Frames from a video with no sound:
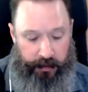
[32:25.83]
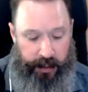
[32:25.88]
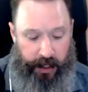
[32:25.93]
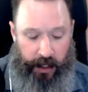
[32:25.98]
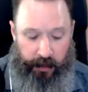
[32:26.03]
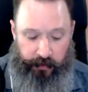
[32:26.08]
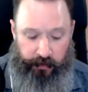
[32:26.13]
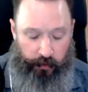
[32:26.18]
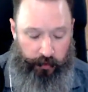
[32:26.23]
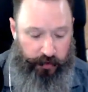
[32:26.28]

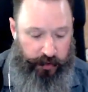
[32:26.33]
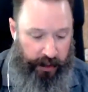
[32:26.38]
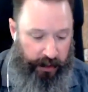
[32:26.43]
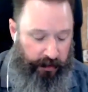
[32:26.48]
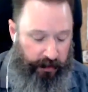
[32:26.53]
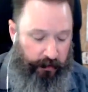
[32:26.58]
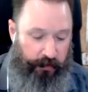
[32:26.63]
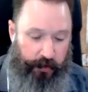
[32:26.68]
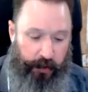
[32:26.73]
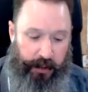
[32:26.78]
yeah, so
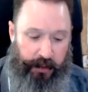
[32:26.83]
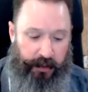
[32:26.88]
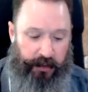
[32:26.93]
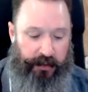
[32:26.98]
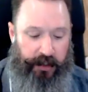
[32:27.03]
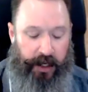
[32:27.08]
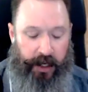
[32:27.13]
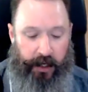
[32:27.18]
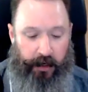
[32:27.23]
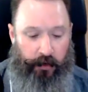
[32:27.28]
look at
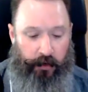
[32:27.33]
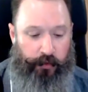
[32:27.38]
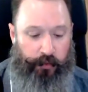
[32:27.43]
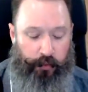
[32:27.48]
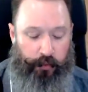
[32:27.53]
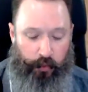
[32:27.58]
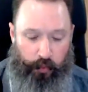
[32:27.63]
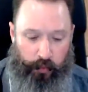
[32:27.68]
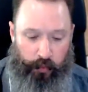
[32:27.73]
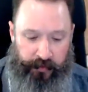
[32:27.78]
the titles,